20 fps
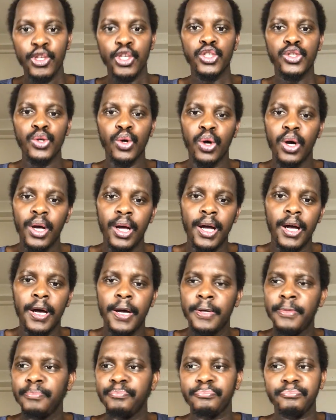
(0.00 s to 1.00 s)
So
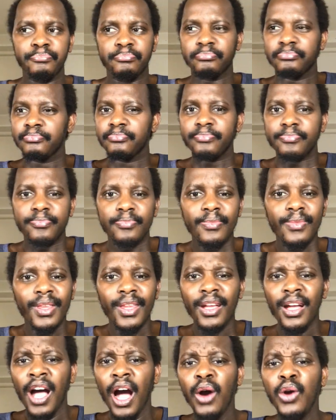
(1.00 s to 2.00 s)

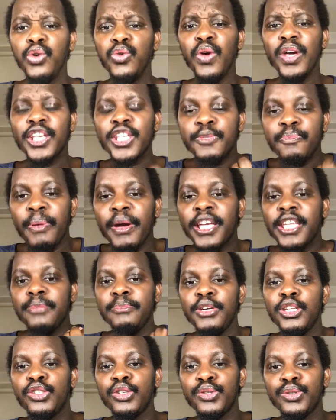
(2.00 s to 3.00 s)
how do you expect
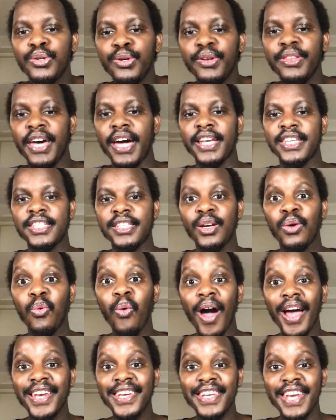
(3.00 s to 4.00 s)
me to do that?
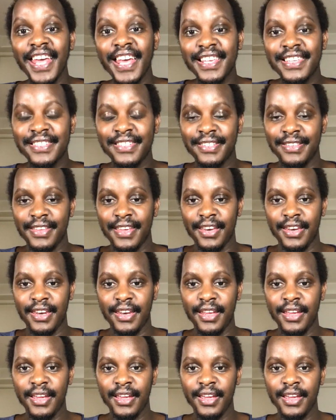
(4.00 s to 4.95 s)
What next then?